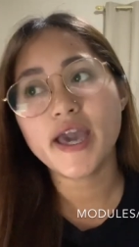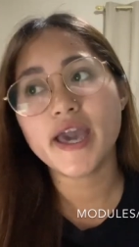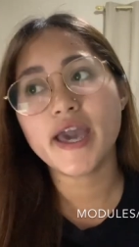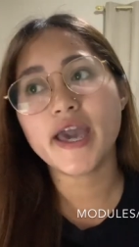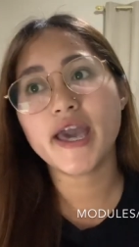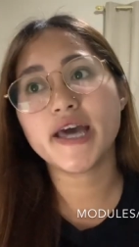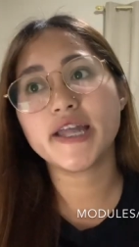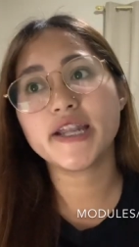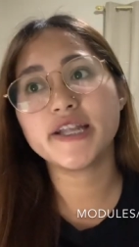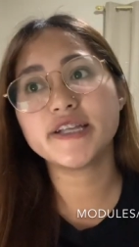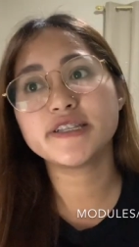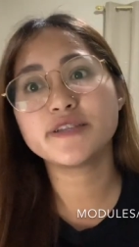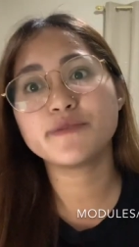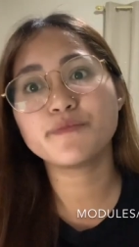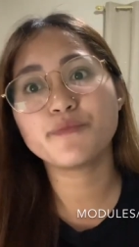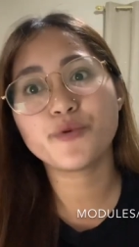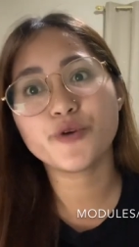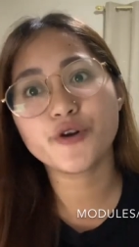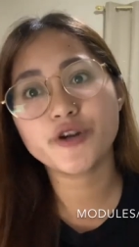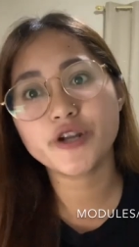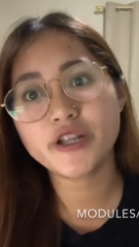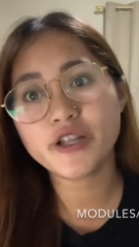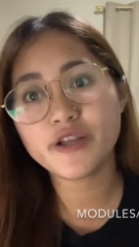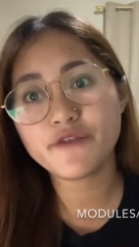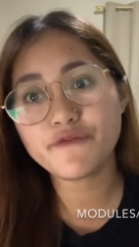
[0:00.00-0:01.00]
And it's
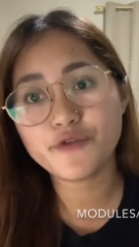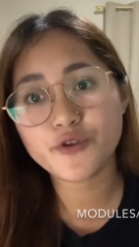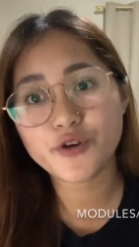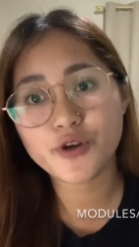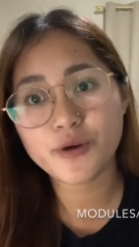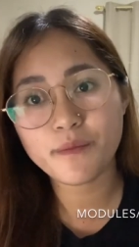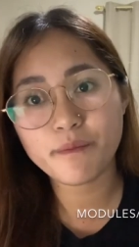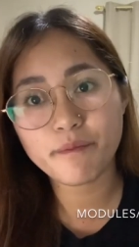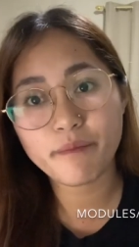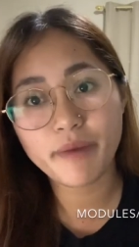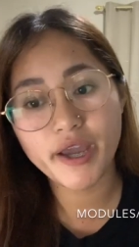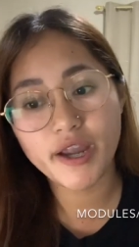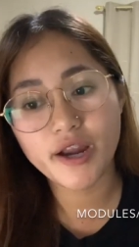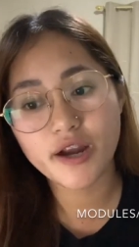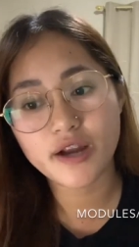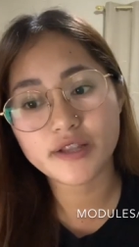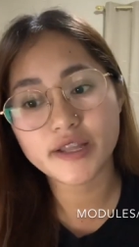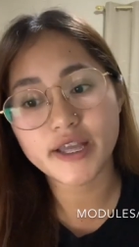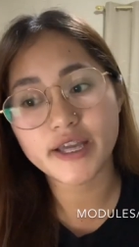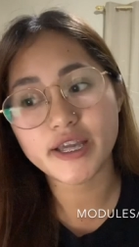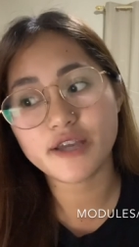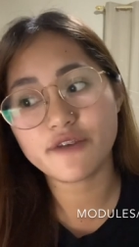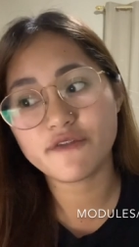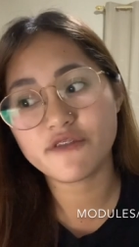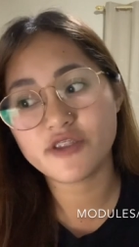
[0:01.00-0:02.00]
important if you compare
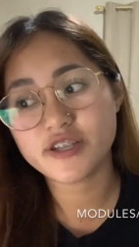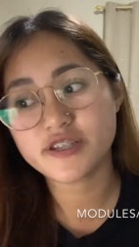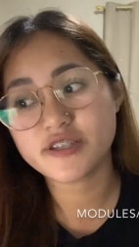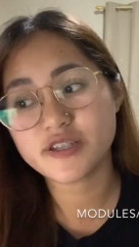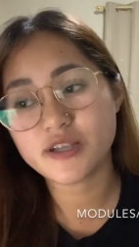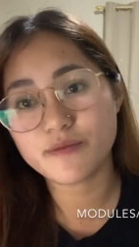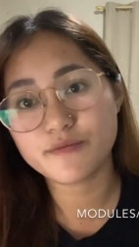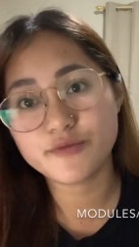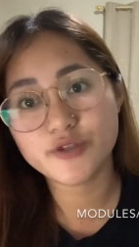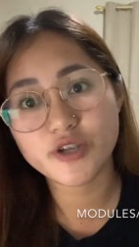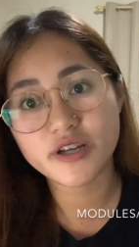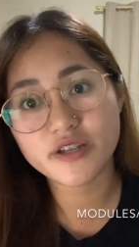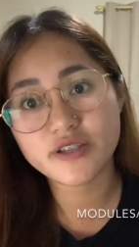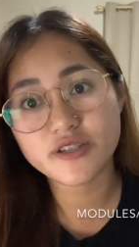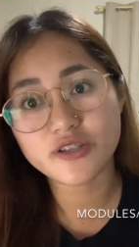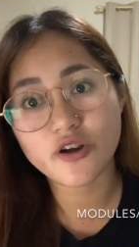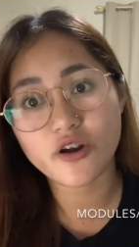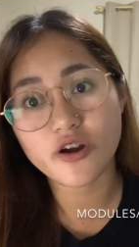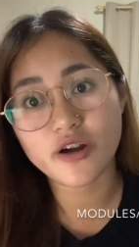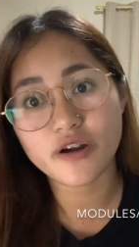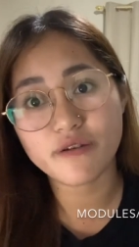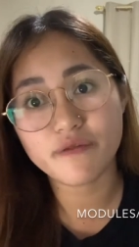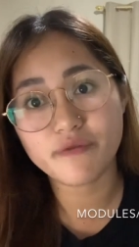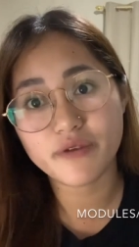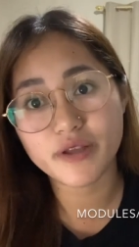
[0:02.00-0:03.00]
like if the subjects
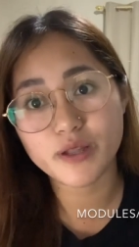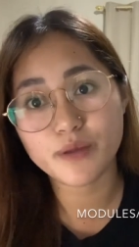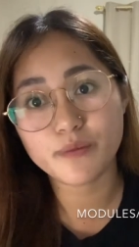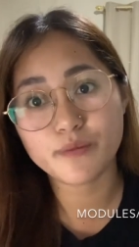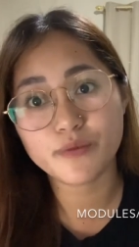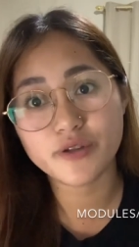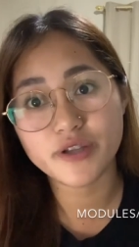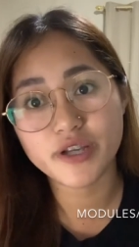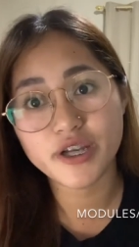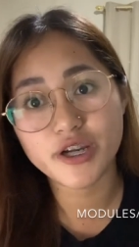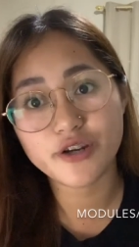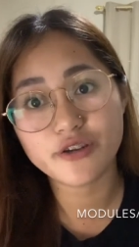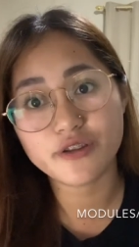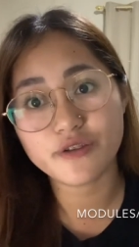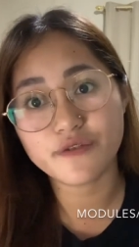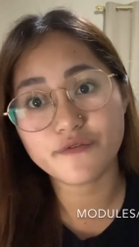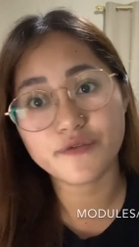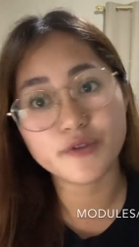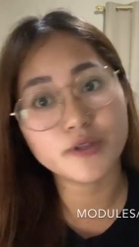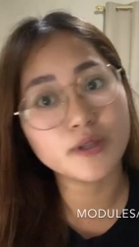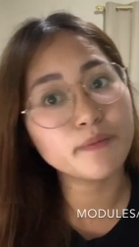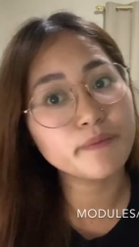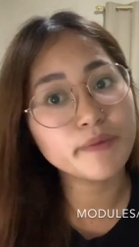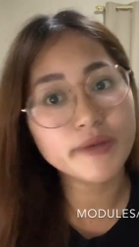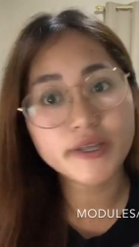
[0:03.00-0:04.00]
are available here in the
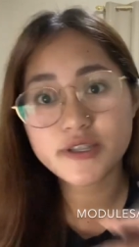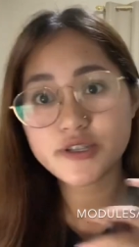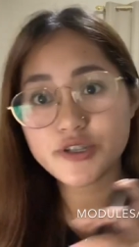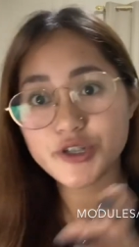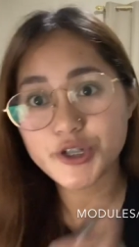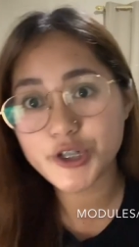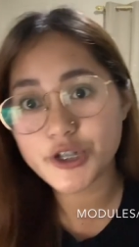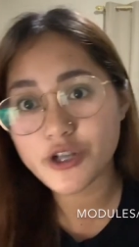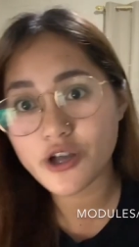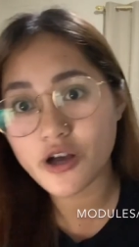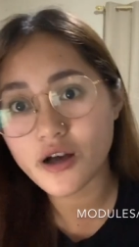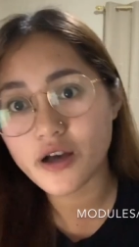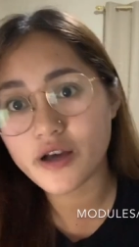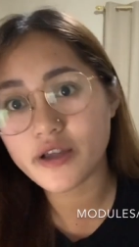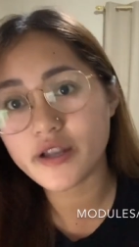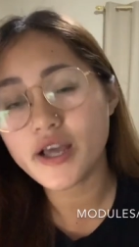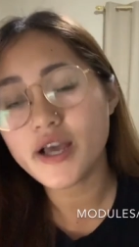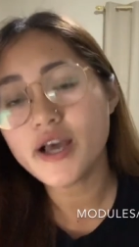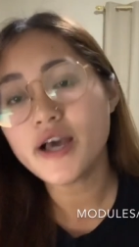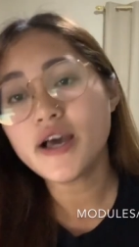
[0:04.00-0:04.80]
Philippines or not,